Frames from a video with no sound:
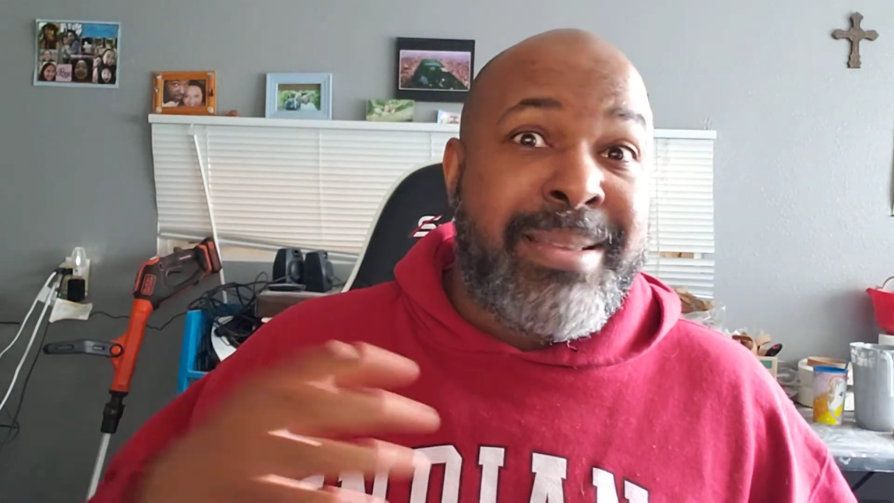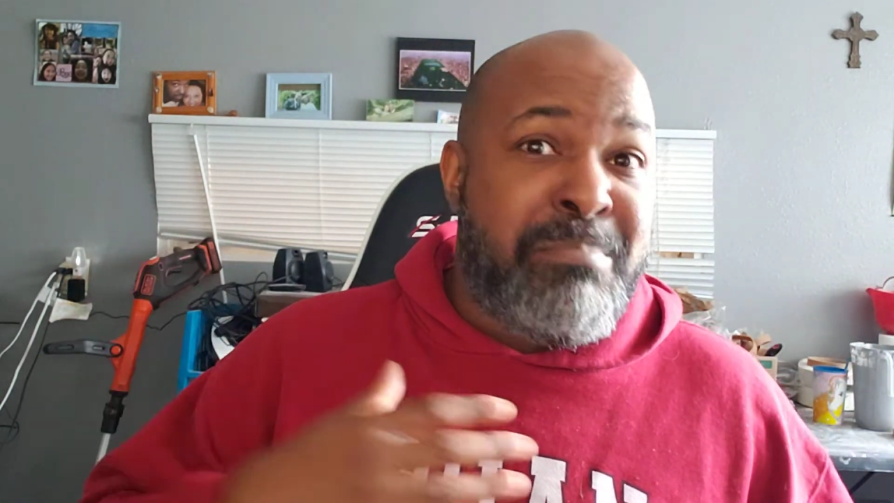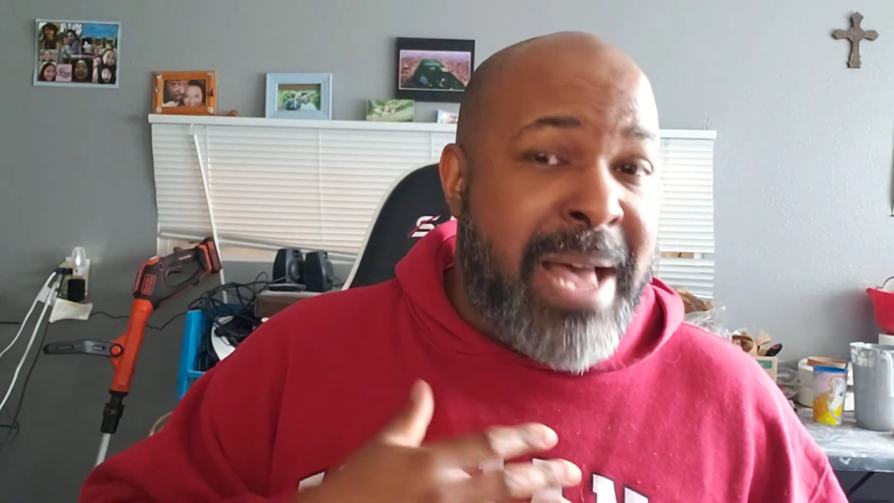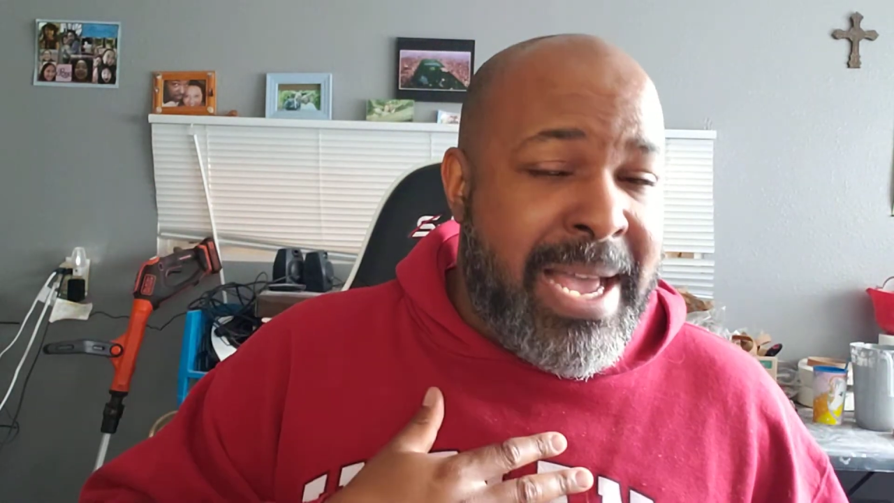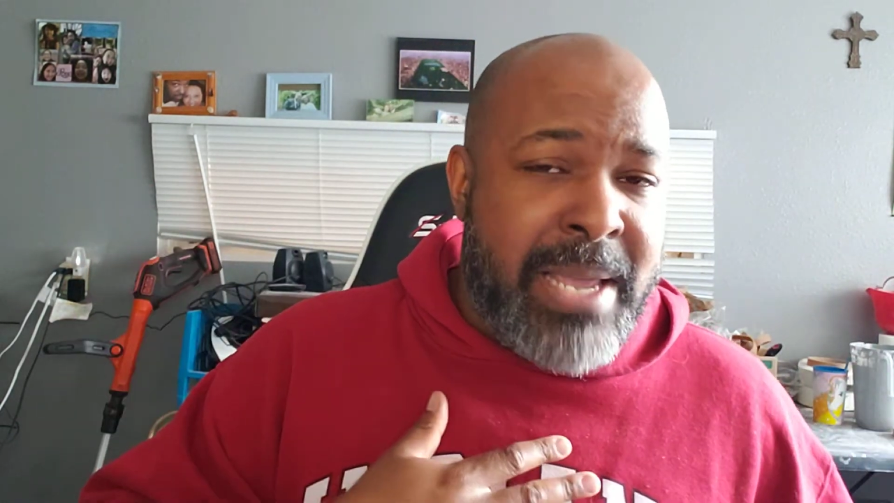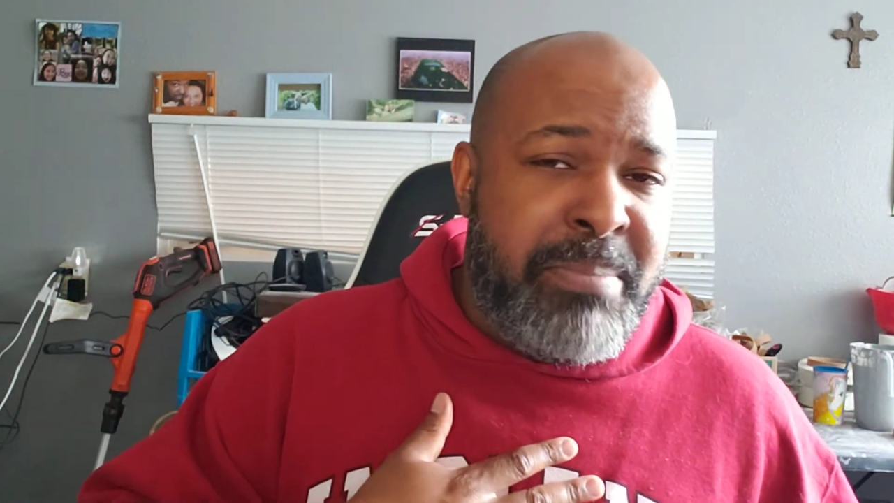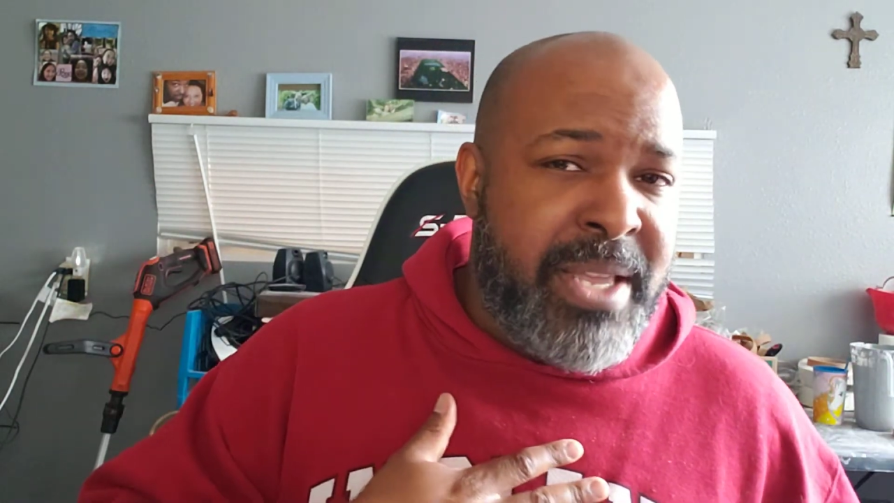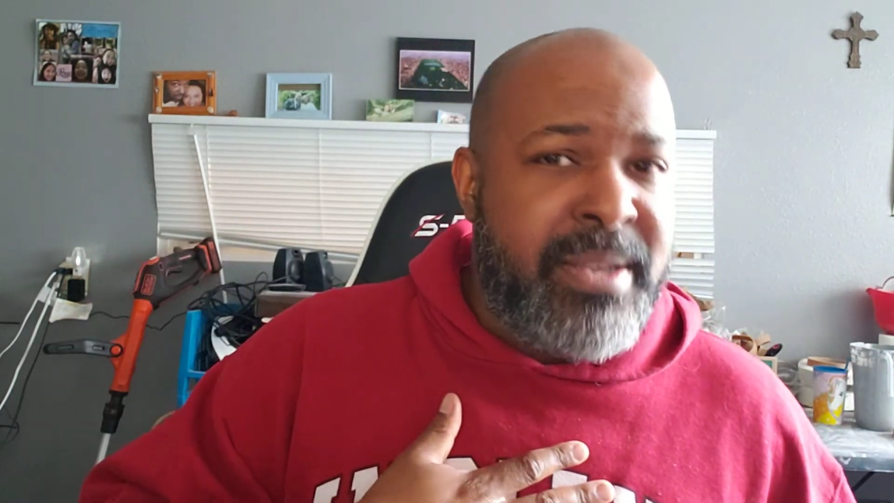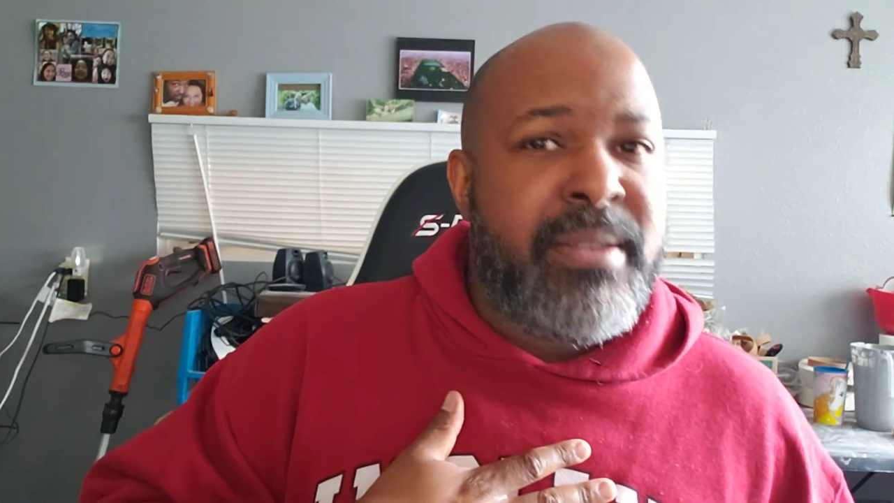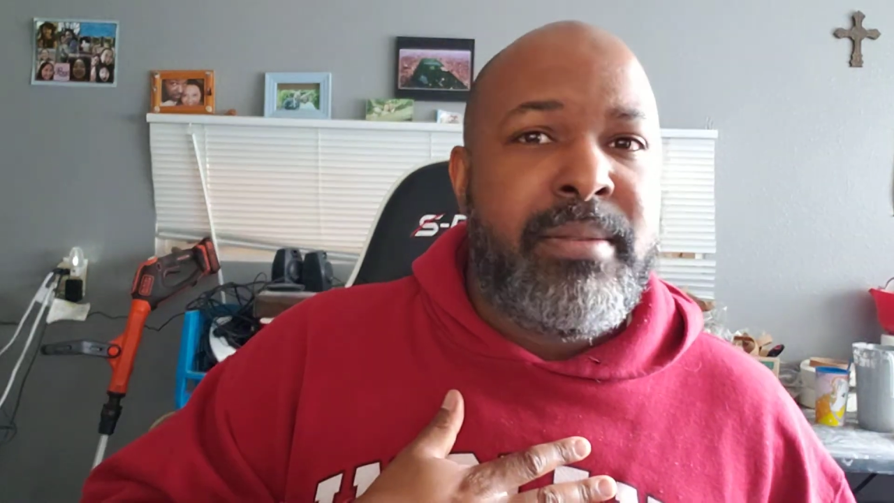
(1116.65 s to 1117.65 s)
in my
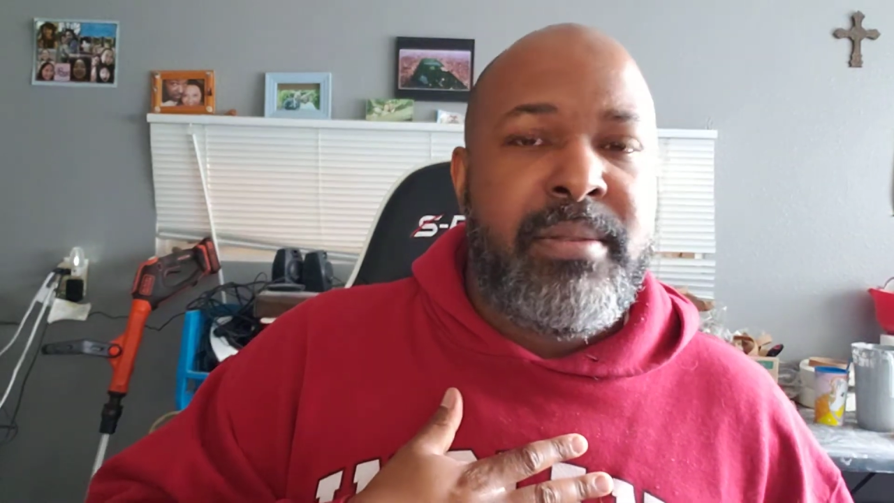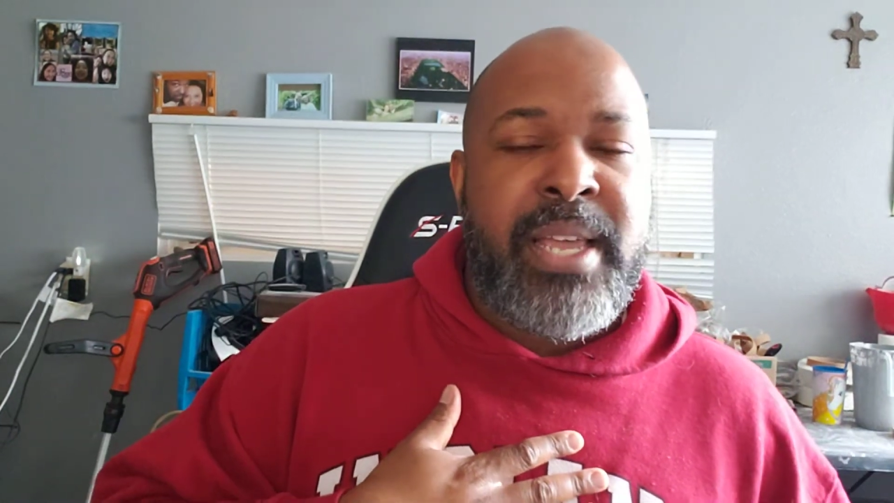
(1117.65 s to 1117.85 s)
opinion,